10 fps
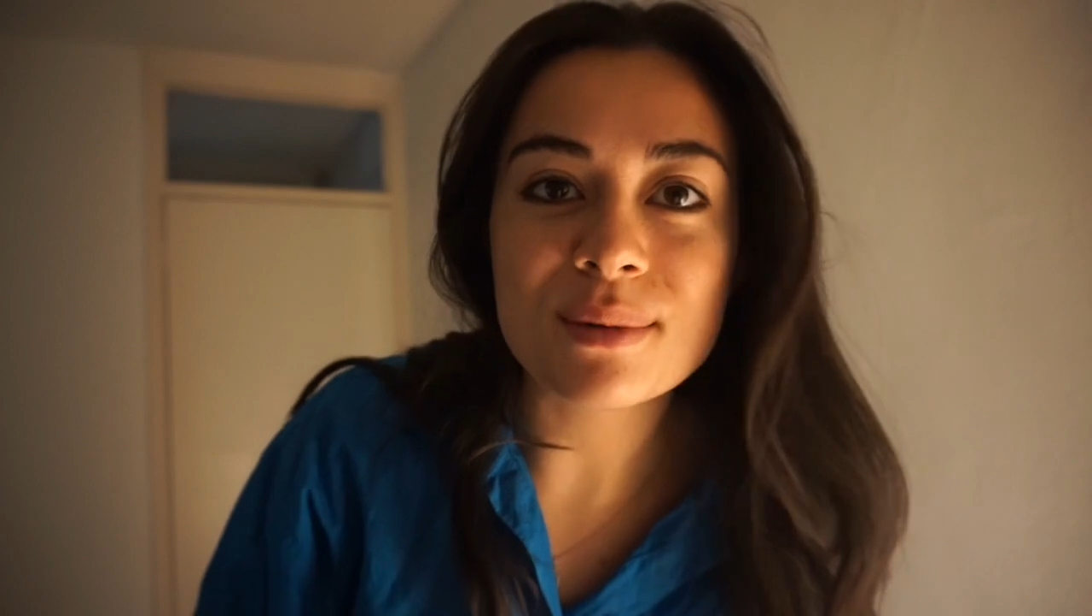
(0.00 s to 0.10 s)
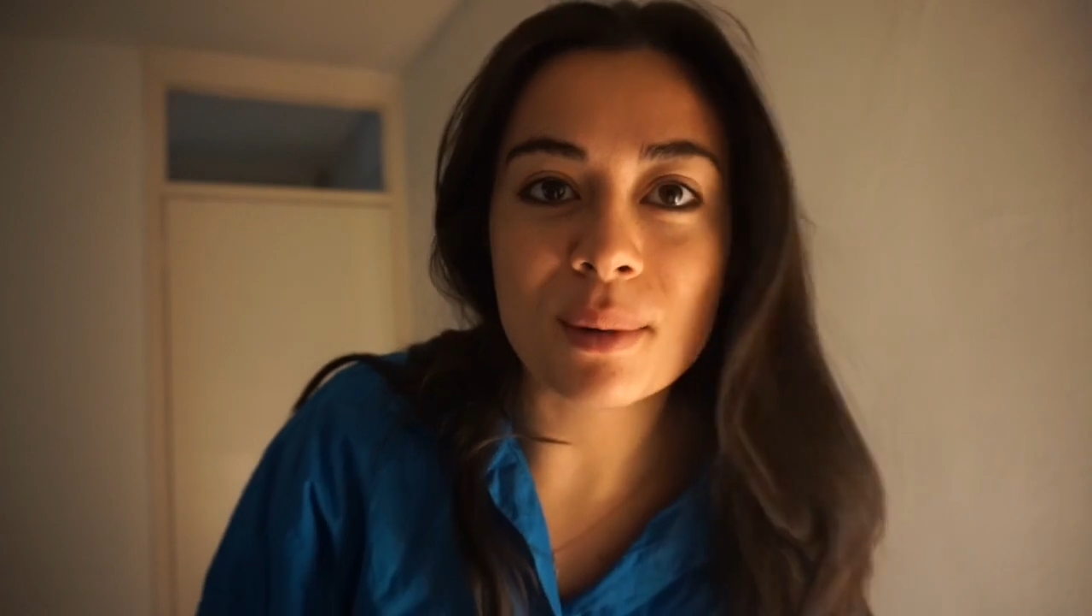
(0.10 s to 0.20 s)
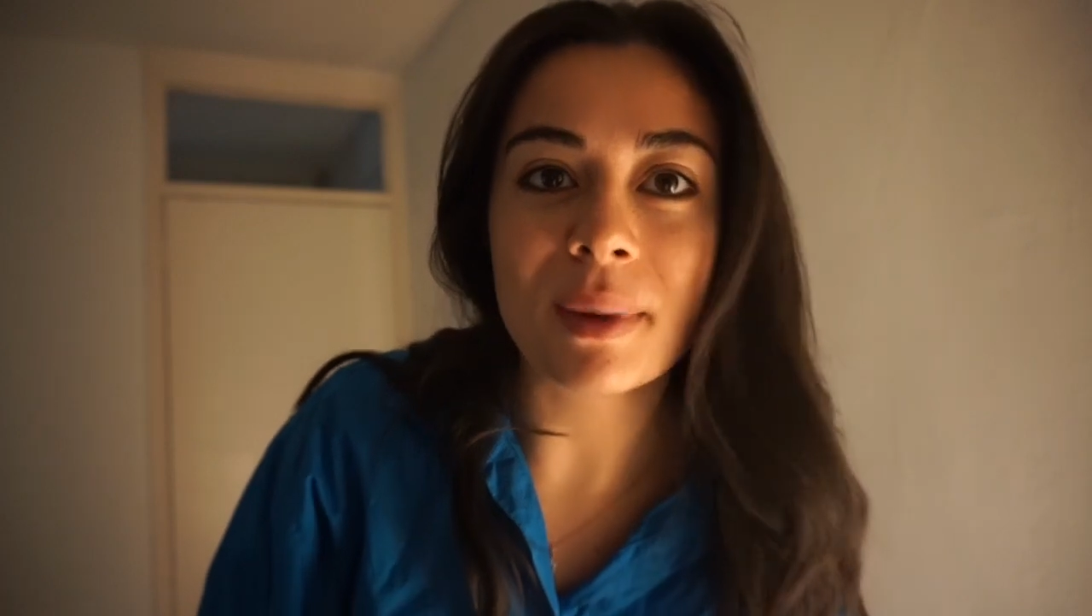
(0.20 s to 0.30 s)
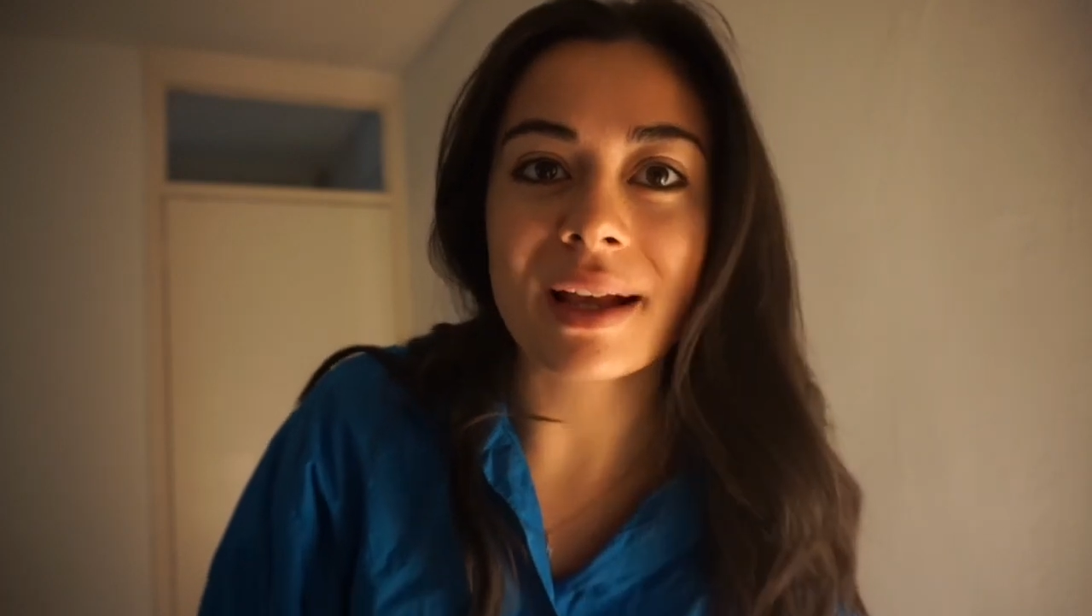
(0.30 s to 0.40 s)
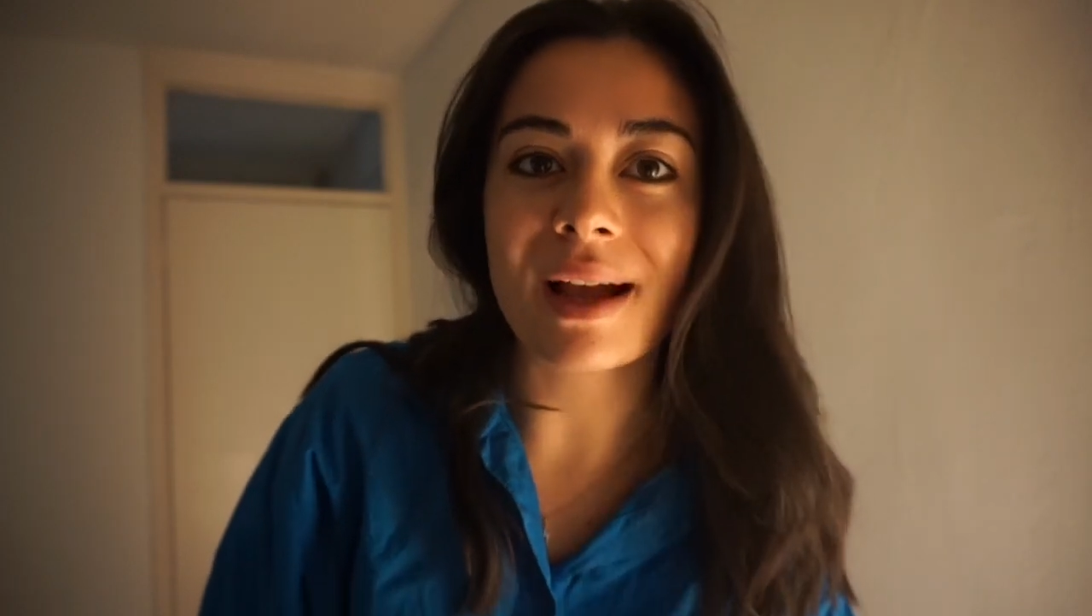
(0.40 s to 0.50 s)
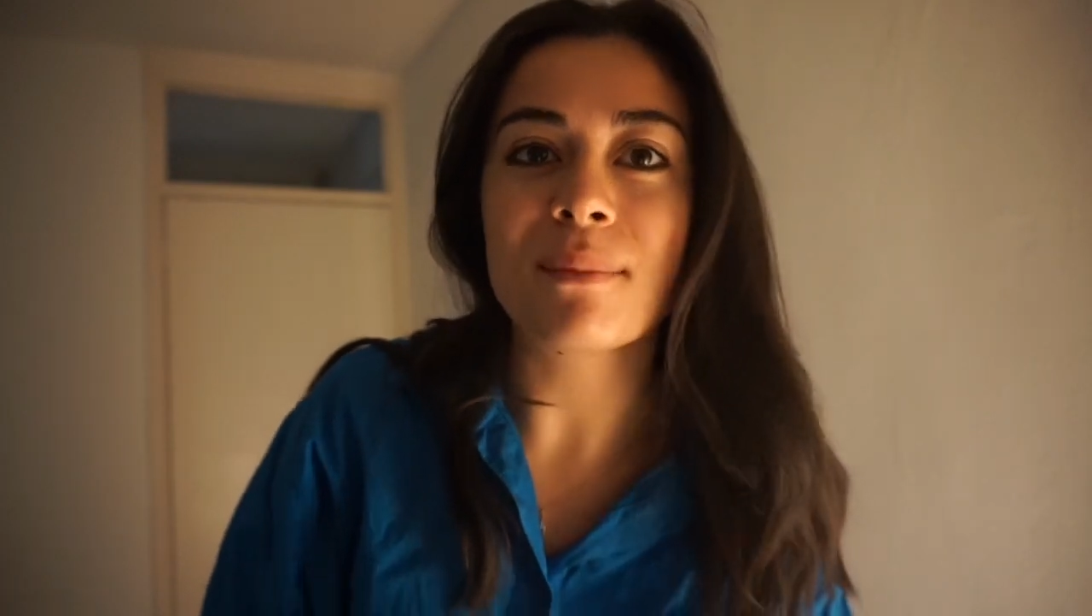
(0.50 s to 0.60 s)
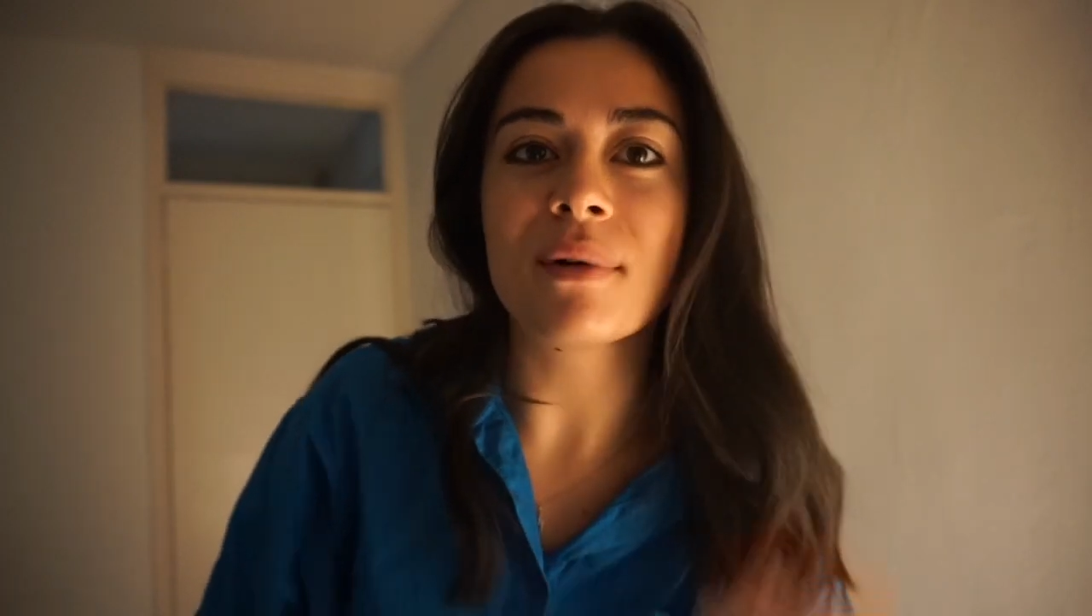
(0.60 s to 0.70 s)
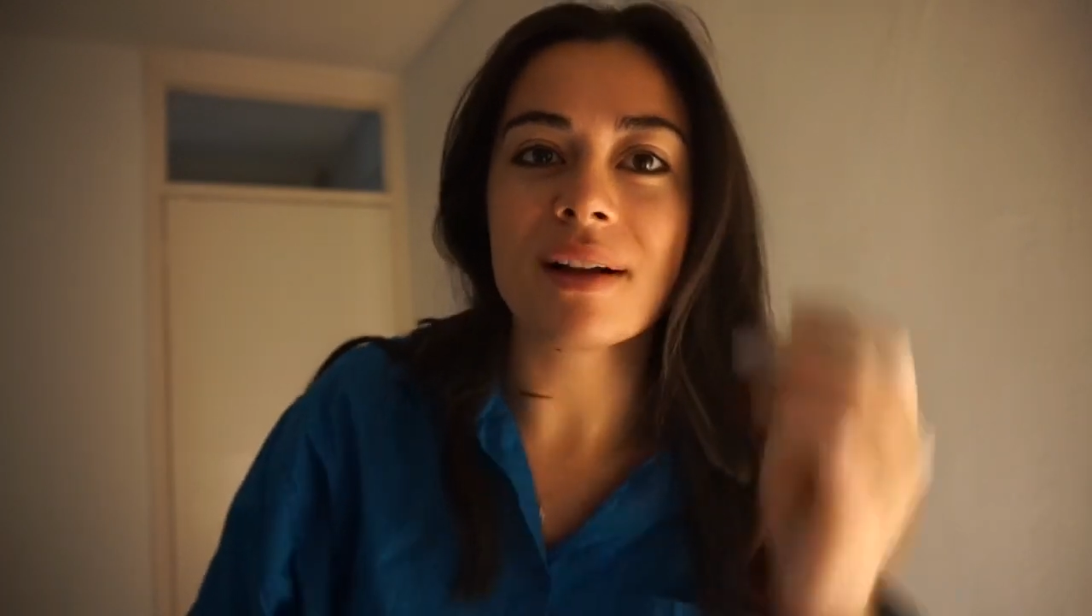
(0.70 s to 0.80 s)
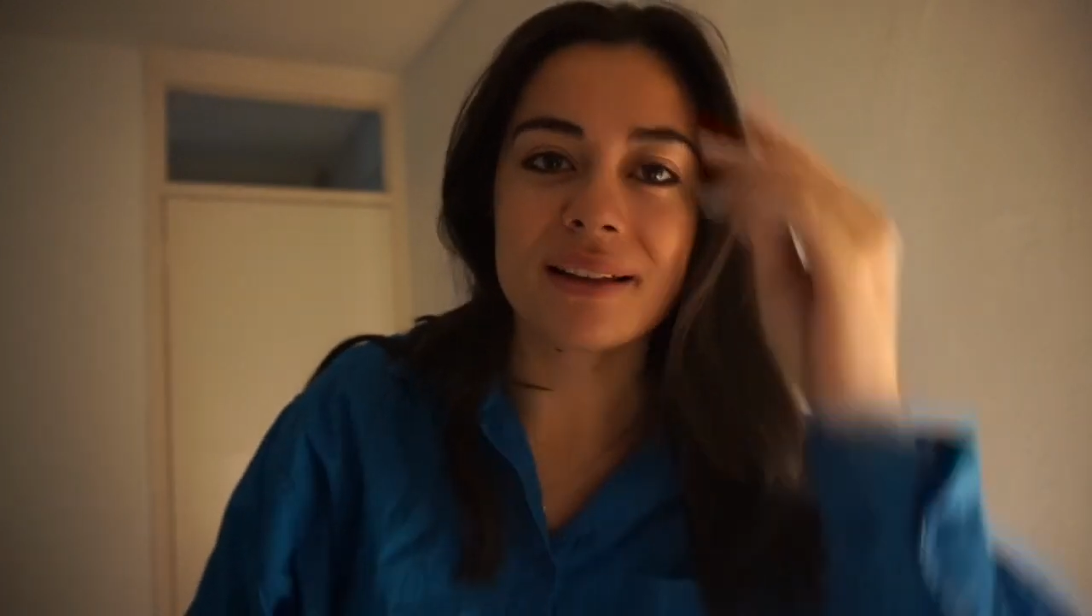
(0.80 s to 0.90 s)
put my camera